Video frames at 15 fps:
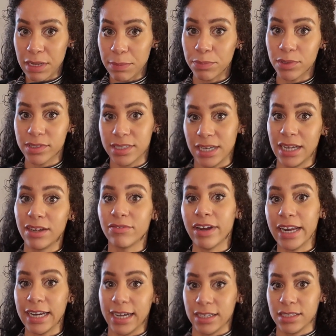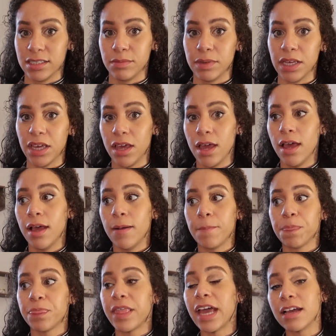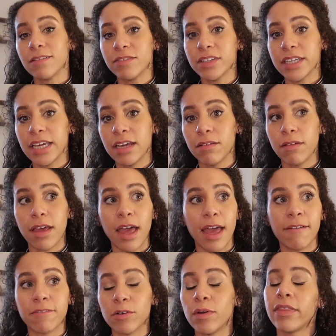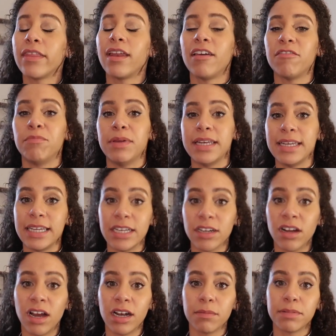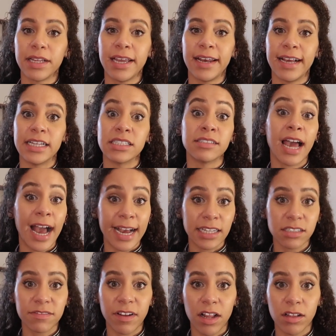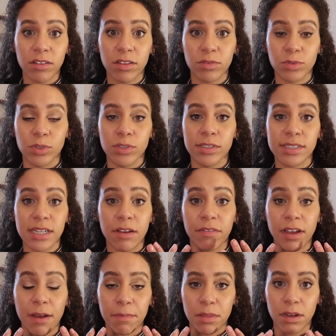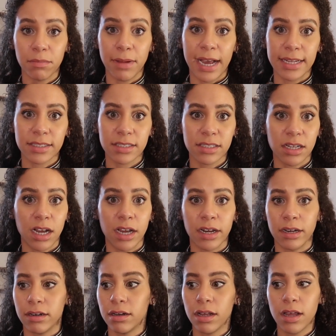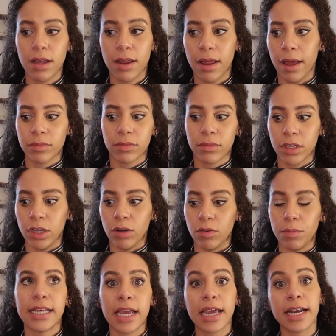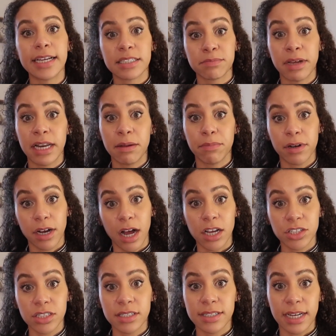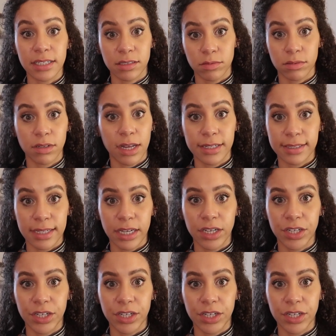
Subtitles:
people sitting right next to me. Thankfully, everyone that I've been near on a plane has followed the rules. They've kept their masks on, you know, taken as many precautions as they